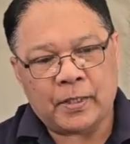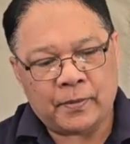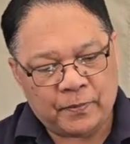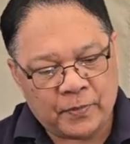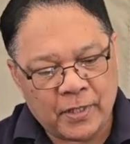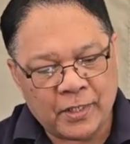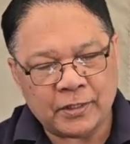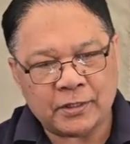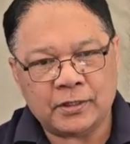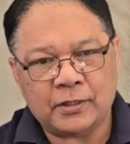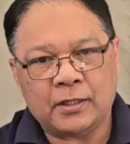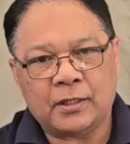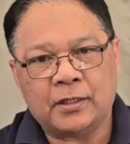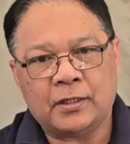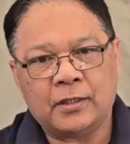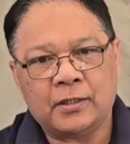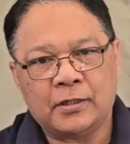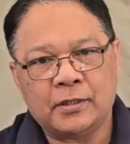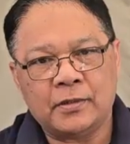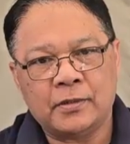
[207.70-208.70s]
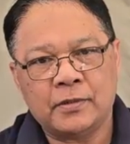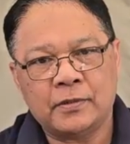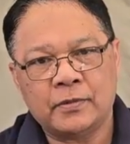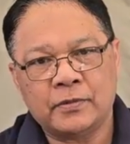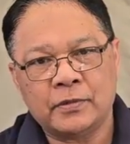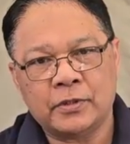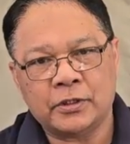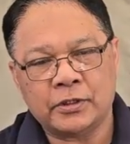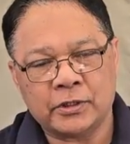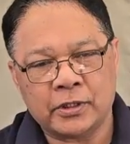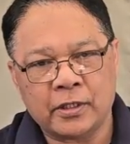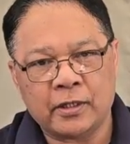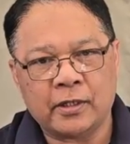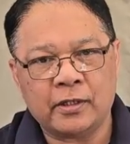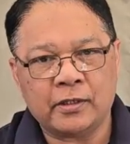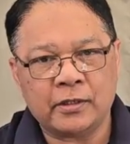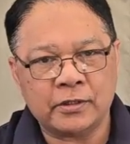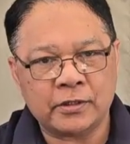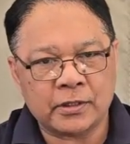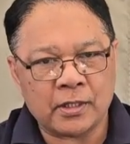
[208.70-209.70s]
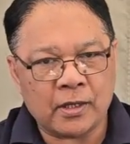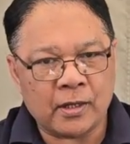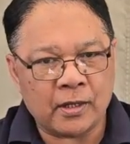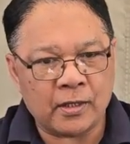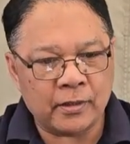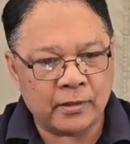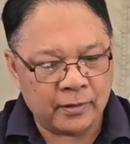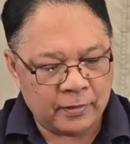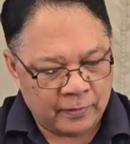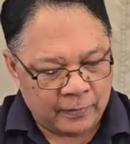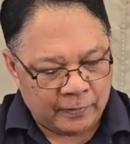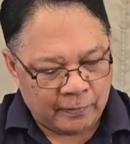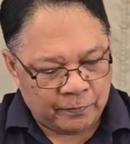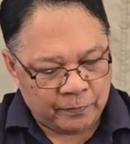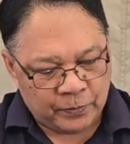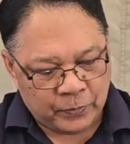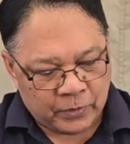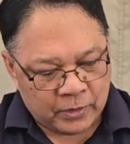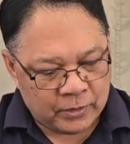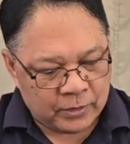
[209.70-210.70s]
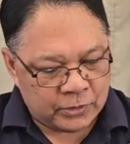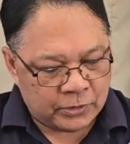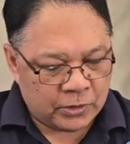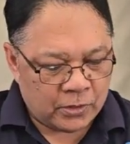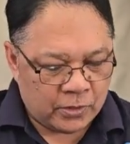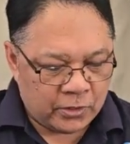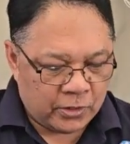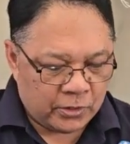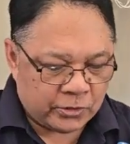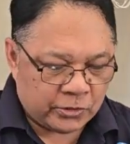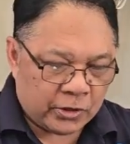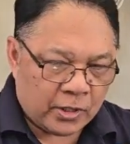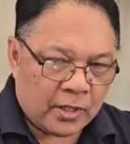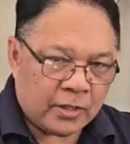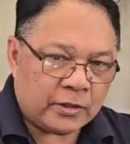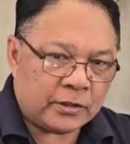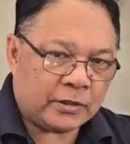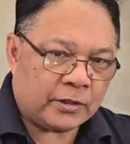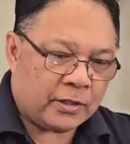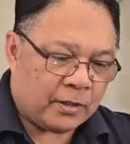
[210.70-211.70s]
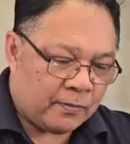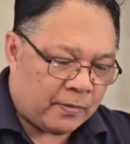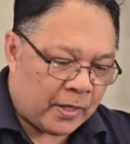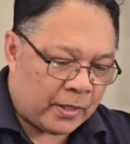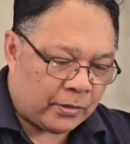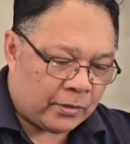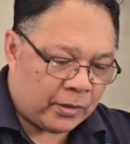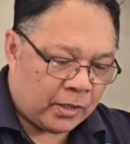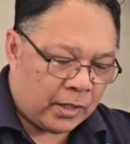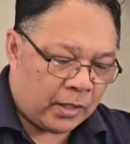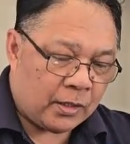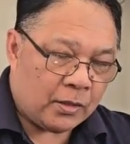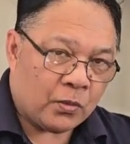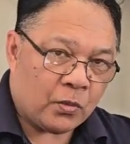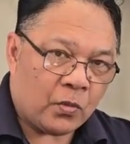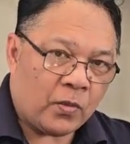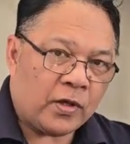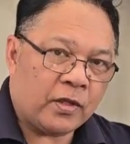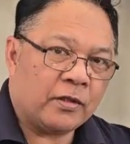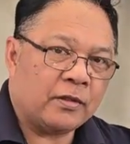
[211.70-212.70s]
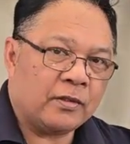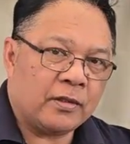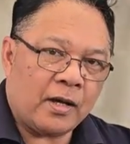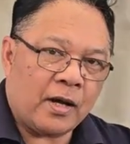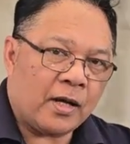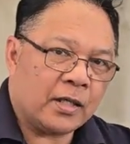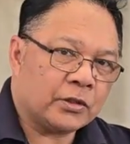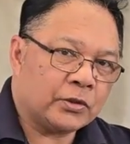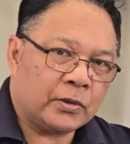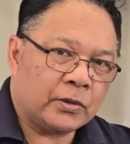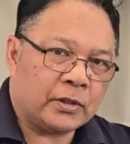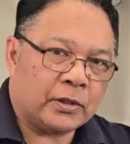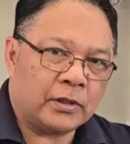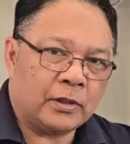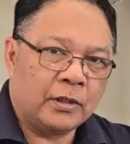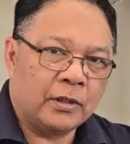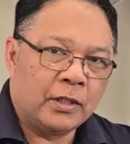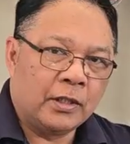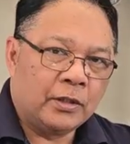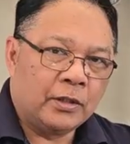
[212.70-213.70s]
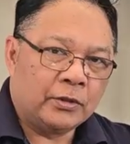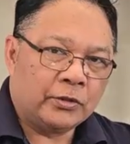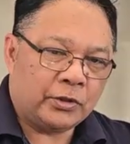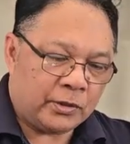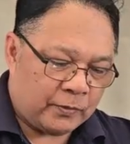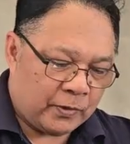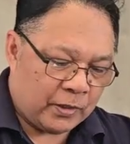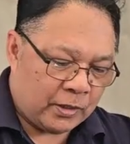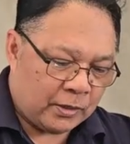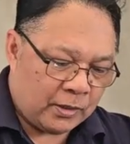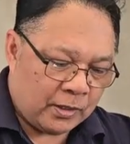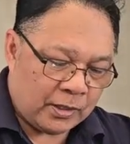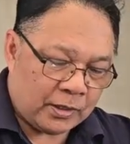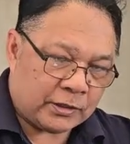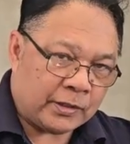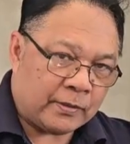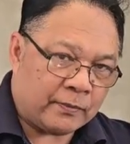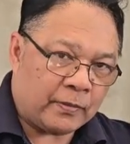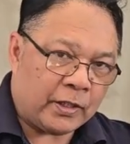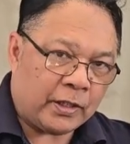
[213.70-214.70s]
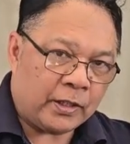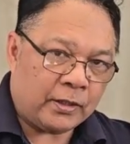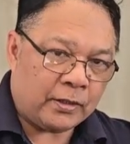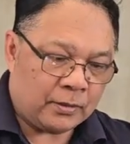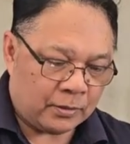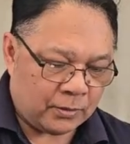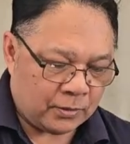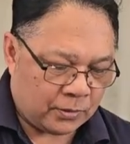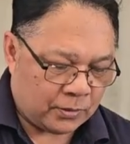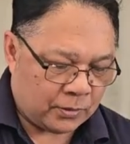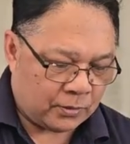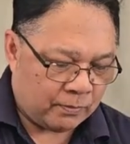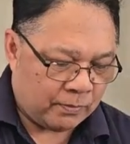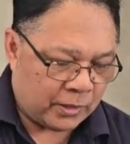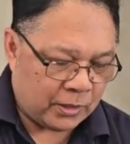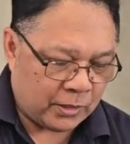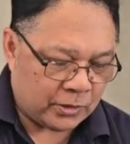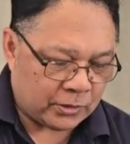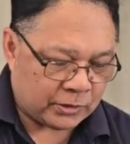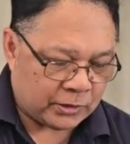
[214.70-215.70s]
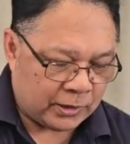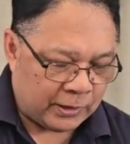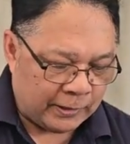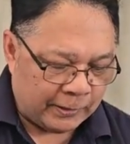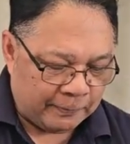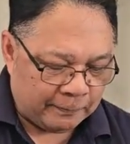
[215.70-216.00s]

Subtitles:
place the circuit inside. So you charge the battery with the actual trimmer assembly, because